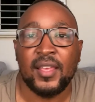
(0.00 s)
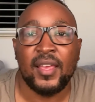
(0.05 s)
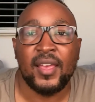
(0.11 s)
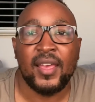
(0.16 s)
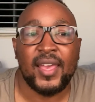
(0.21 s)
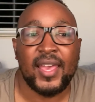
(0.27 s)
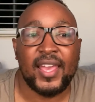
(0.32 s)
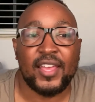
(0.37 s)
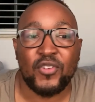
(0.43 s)

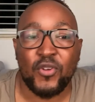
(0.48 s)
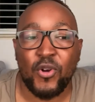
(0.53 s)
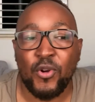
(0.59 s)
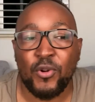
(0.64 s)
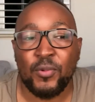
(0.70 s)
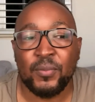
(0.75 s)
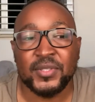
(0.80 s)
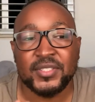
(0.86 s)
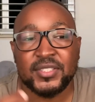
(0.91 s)
and home
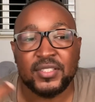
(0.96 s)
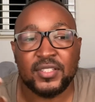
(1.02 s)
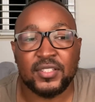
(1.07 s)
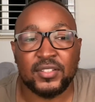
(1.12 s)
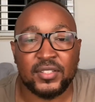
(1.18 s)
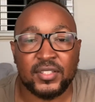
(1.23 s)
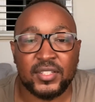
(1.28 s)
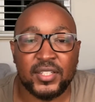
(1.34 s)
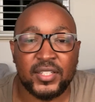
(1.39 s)
is in
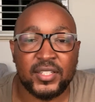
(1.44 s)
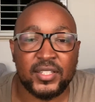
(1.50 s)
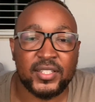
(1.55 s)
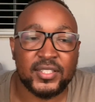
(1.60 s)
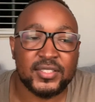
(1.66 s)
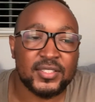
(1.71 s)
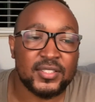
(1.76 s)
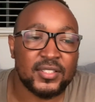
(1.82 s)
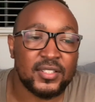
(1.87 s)

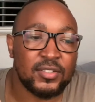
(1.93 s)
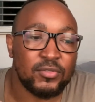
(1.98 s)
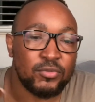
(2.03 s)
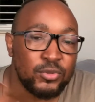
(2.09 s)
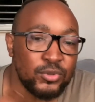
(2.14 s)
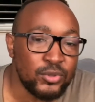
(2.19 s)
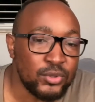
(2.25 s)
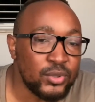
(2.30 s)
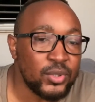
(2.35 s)
a
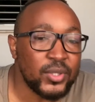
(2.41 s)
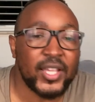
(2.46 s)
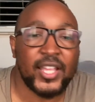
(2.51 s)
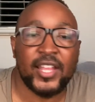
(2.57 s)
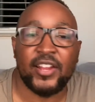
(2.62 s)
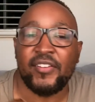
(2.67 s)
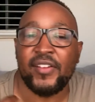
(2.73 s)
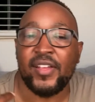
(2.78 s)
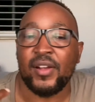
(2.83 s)
rural
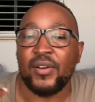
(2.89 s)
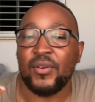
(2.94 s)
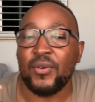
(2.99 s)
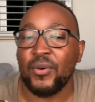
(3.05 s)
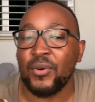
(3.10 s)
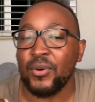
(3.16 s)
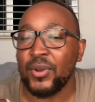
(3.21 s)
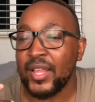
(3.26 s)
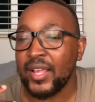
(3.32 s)
area or
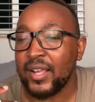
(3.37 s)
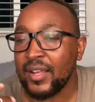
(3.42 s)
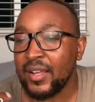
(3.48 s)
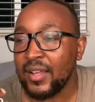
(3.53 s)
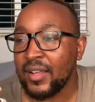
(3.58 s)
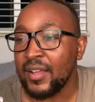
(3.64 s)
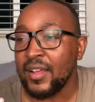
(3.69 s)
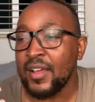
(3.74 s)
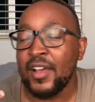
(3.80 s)
like a
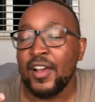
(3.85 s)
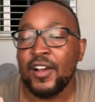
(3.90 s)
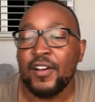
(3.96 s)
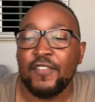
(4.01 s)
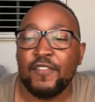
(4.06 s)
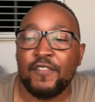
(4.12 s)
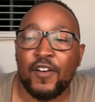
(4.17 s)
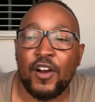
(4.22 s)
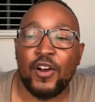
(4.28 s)

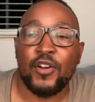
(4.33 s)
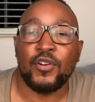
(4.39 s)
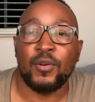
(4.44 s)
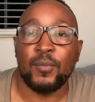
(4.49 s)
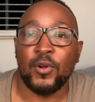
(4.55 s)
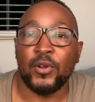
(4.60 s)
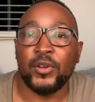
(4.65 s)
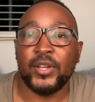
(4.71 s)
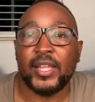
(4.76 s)
far
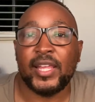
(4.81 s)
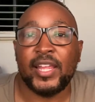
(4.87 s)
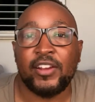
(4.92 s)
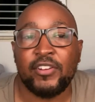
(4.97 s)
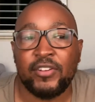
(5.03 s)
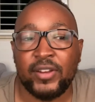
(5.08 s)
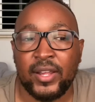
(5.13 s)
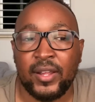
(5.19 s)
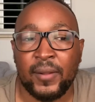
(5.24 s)
remote
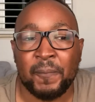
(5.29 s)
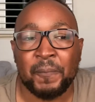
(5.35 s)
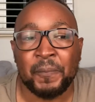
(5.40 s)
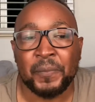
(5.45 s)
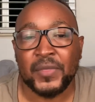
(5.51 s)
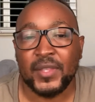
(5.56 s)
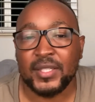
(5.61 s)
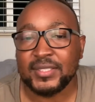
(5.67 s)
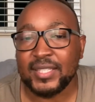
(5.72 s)
area
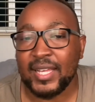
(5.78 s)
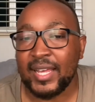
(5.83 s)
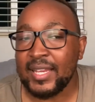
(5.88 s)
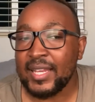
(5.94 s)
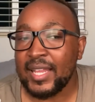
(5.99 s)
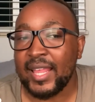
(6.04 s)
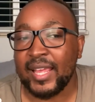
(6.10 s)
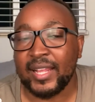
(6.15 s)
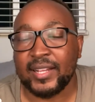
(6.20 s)
that's
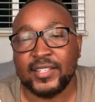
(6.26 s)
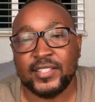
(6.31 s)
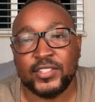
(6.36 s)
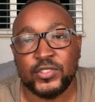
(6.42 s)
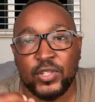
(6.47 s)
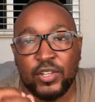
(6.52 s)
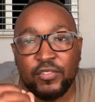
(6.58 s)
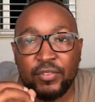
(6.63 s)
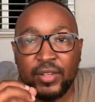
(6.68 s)
unlikely to
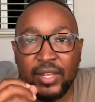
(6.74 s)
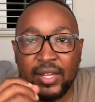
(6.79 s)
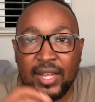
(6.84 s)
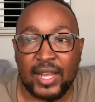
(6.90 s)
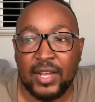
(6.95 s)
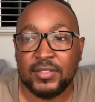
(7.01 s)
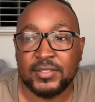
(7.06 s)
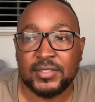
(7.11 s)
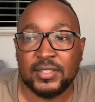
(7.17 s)
have
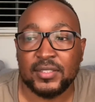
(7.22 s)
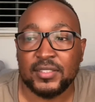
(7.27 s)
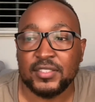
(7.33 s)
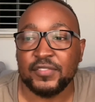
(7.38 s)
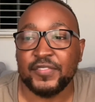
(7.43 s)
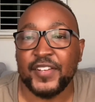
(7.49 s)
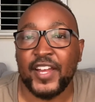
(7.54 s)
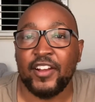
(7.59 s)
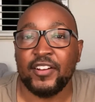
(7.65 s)
encountered this
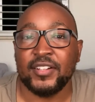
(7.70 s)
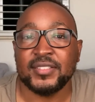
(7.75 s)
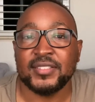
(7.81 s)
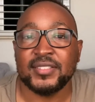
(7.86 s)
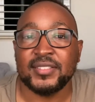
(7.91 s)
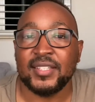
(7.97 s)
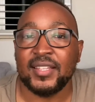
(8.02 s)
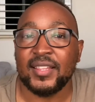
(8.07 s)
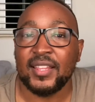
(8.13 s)
virus,
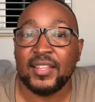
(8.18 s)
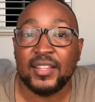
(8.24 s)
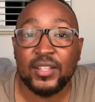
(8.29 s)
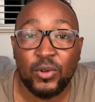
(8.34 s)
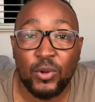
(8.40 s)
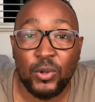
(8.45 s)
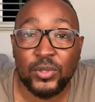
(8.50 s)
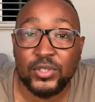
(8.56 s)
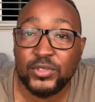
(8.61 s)
then the
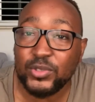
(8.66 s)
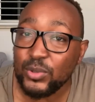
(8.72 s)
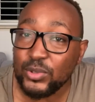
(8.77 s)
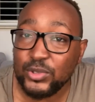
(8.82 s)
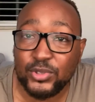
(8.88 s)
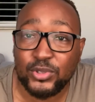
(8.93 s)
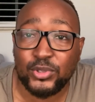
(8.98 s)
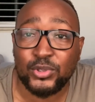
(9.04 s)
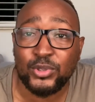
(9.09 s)
call is also to
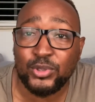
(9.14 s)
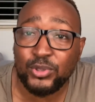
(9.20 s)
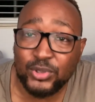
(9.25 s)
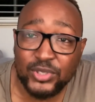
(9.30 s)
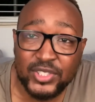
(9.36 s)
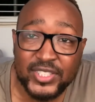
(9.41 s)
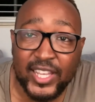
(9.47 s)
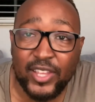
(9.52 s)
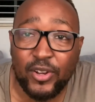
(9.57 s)
you to
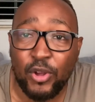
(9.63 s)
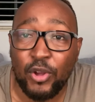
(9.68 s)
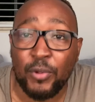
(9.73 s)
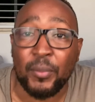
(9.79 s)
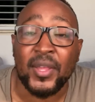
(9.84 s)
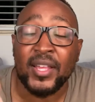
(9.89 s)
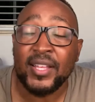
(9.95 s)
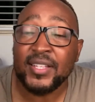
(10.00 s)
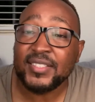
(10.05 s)
stay at home.
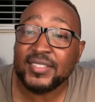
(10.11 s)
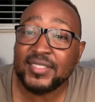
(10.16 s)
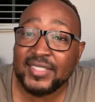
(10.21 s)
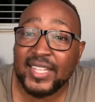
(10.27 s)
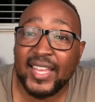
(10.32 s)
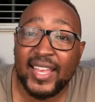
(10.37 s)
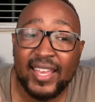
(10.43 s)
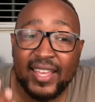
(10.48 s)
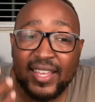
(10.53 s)

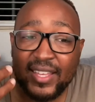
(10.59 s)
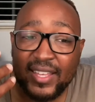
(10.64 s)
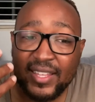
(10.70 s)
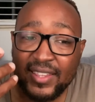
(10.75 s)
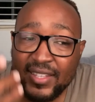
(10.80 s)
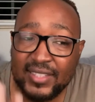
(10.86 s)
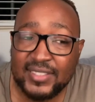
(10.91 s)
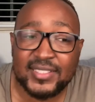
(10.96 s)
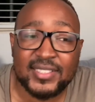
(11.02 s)
Stay in
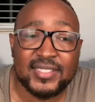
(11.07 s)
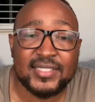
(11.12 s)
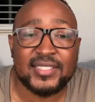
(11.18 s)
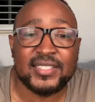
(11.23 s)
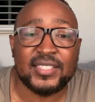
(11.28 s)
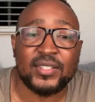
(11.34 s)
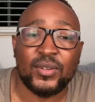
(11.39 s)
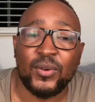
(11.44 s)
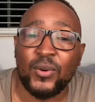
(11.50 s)
that city,
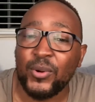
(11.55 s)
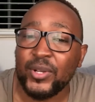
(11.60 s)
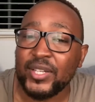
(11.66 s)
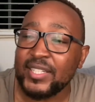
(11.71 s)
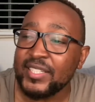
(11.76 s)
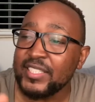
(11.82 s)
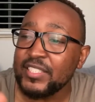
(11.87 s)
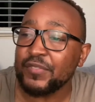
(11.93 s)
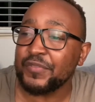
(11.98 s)
or at
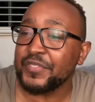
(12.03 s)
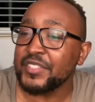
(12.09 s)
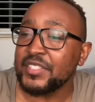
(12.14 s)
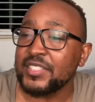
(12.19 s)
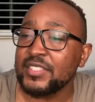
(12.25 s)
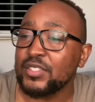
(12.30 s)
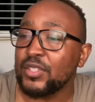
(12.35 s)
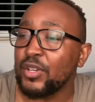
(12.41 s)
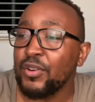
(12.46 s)
least
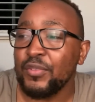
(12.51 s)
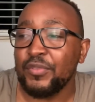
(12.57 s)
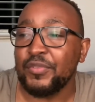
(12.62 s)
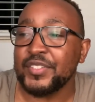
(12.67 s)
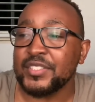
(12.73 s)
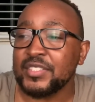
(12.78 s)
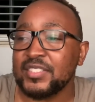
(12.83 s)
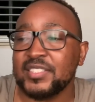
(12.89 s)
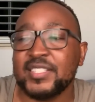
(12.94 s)
go visit,
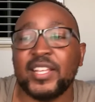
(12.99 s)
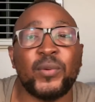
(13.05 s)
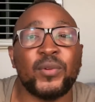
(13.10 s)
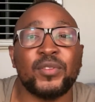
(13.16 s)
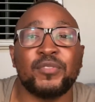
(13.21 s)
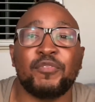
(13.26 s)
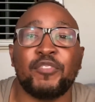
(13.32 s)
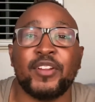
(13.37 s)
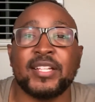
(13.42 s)
stay with
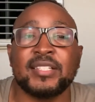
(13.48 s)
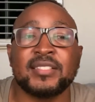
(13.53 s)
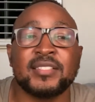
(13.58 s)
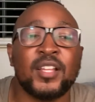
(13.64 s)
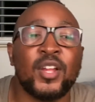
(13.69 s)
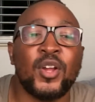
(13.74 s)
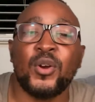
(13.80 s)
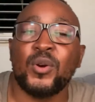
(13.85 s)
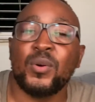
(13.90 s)
friends
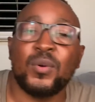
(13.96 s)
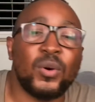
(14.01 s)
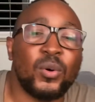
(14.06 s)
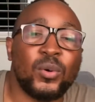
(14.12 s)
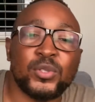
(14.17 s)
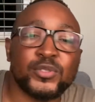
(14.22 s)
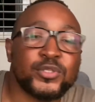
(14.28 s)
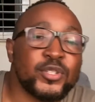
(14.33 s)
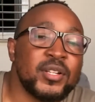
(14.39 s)
who are
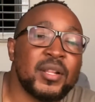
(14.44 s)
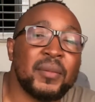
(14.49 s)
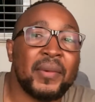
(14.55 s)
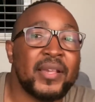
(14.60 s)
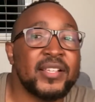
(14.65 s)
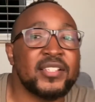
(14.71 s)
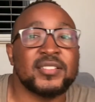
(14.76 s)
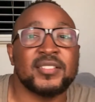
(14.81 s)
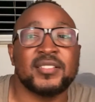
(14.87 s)
also in a major
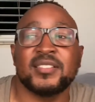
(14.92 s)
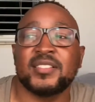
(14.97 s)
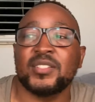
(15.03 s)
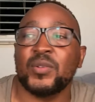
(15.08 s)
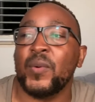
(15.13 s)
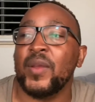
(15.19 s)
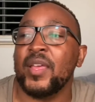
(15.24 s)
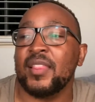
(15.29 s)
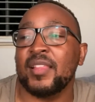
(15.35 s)
city
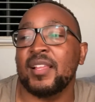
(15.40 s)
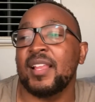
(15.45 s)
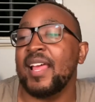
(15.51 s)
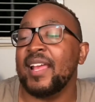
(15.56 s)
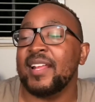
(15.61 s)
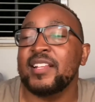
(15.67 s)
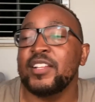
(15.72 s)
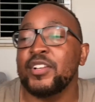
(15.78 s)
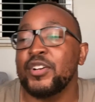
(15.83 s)
where the
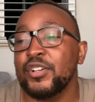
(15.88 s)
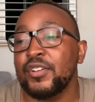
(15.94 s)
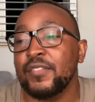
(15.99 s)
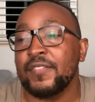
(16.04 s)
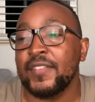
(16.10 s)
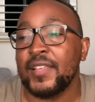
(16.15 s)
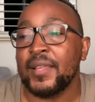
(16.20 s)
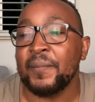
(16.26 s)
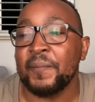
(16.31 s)
likelihood of
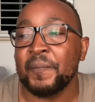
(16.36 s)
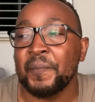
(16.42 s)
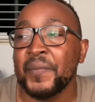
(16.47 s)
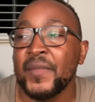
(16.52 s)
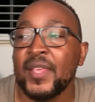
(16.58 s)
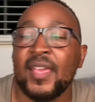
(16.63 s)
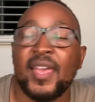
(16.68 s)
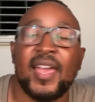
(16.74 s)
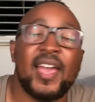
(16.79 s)
them
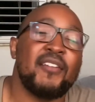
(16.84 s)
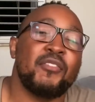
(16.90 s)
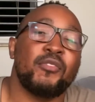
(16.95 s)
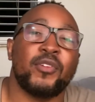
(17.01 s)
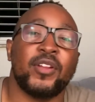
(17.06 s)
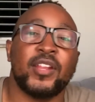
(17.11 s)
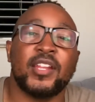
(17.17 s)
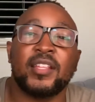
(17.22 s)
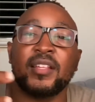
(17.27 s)
having
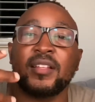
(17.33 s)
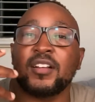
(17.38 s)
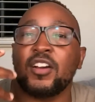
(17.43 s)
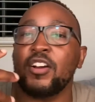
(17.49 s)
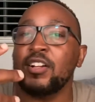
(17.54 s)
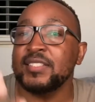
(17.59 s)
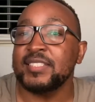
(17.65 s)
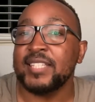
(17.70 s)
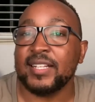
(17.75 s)
already
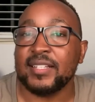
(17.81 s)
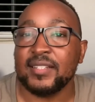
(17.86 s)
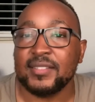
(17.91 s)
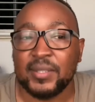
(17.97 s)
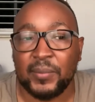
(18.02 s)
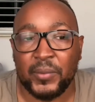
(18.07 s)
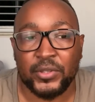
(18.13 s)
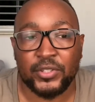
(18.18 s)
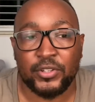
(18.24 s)
contacted someone
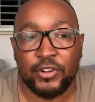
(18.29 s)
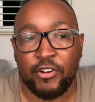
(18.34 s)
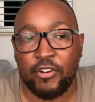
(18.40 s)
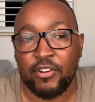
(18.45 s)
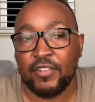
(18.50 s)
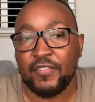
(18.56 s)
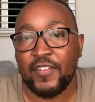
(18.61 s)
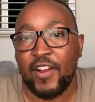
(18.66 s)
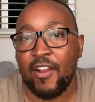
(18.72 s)
with
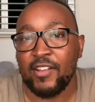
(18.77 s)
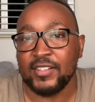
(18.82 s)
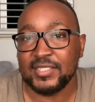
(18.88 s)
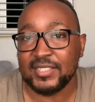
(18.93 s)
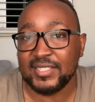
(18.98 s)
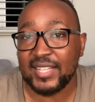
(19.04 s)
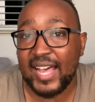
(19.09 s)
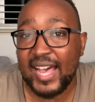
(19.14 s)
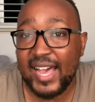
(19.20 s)
coronavirus is
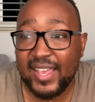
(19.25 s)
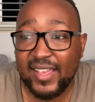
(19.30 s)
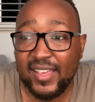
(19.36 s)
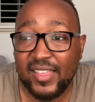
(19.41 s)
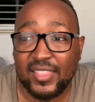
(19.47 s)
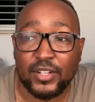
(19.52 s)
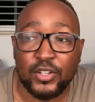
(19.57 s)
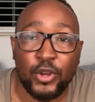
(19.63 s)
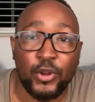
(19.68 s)
higher than
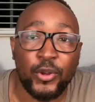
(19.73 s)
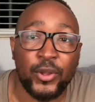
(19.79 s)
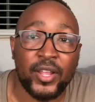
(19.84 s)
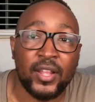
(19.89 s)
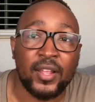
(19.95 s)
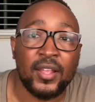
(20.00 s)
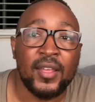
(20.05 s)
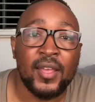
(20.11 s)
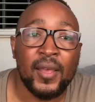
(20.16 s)
going
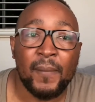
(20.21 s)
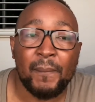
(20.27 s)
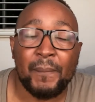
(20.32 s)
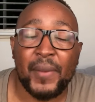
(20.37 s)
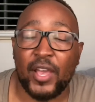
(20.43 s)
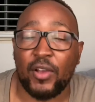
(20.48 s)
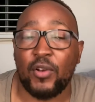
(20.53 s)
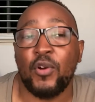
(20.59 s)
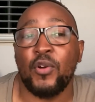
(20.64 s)
back
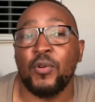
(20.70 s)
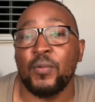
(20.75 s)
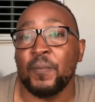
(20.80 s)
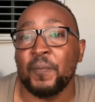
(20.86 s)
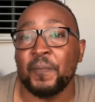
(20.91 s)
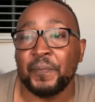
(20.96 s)
home.